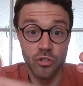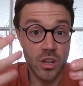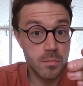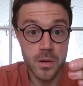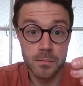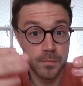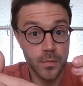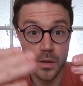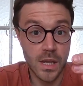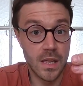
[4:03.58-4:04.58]
cheaper
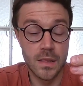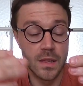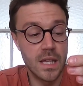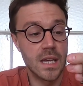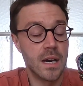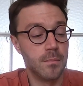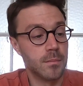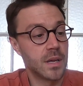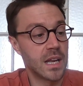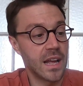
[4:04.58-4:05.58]
in the
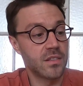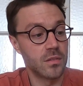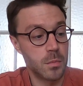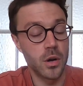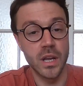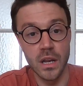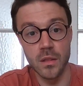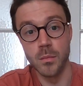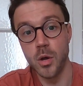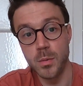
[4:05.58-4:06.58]
collector's market
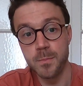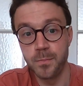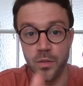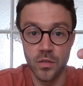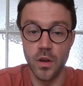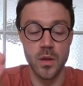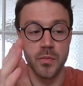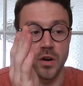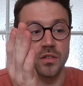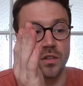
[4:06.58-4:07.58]
at the moment. So the
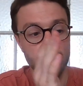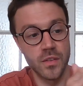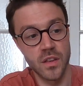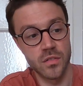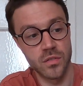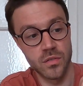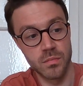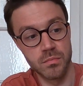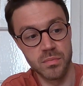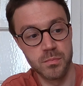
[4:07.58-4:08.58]
prices for
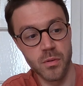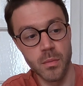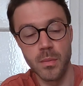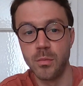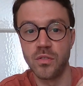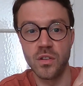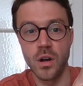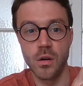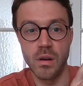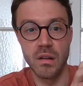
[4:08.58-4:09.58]
this probably would
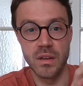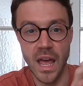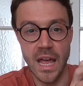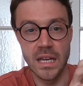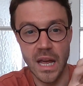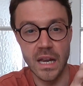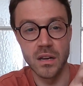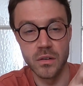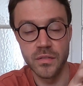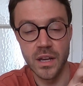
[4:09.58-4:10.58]
start around
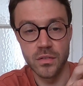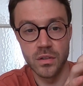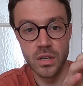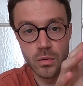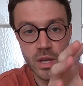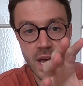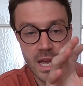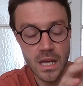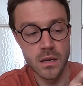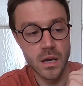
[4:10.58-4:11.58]
8,500
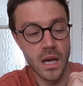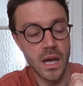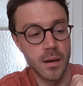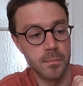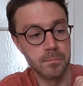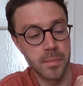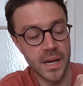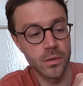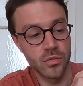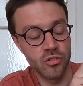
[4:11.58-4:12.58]
UK
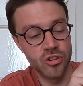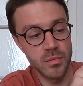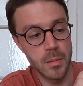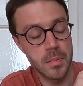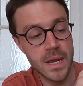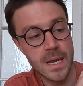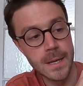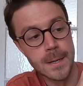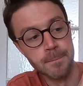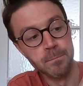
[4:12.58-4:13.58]
pounds GBP.